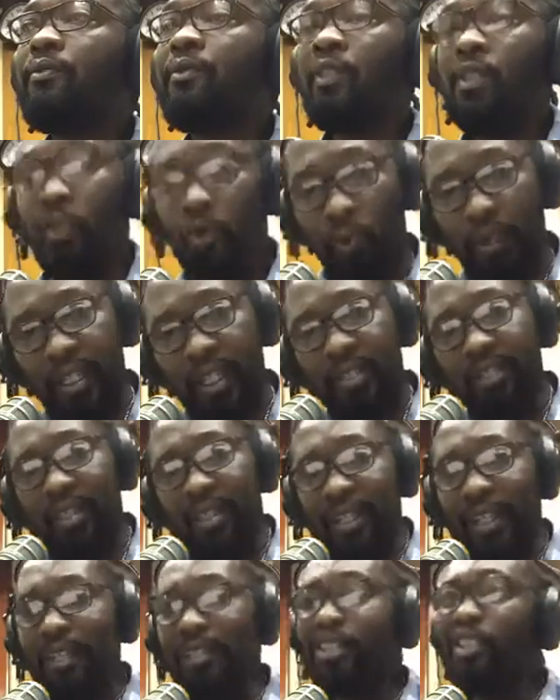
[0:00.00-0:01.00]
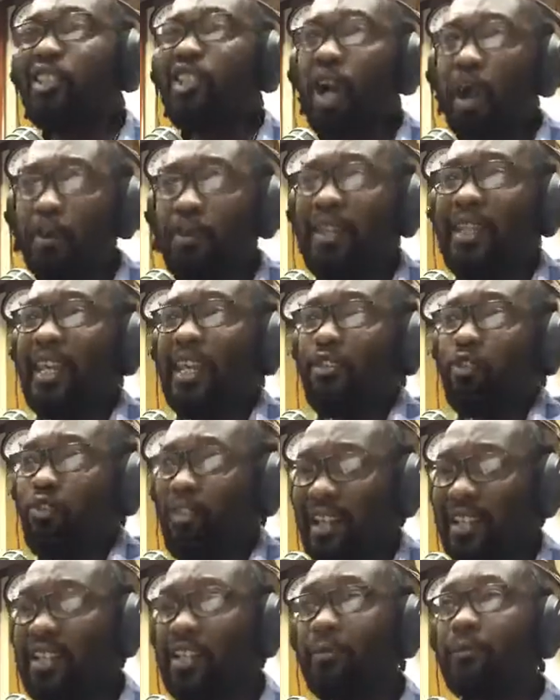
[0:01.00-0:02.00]
We need to get doubly
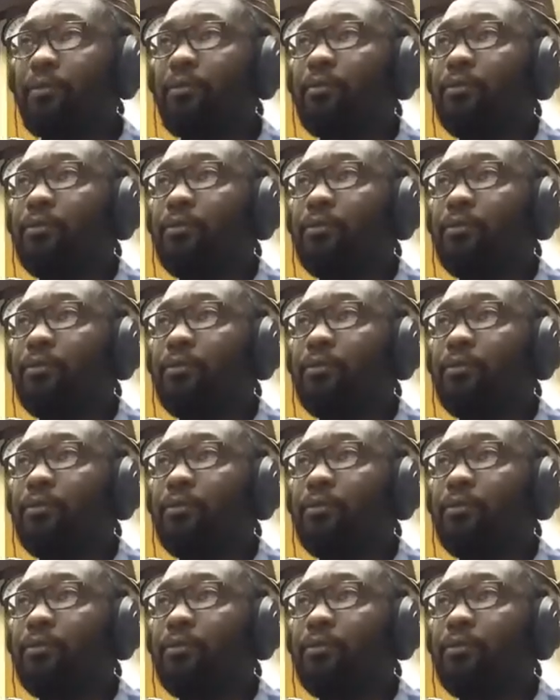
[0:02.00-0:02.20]
aggressive.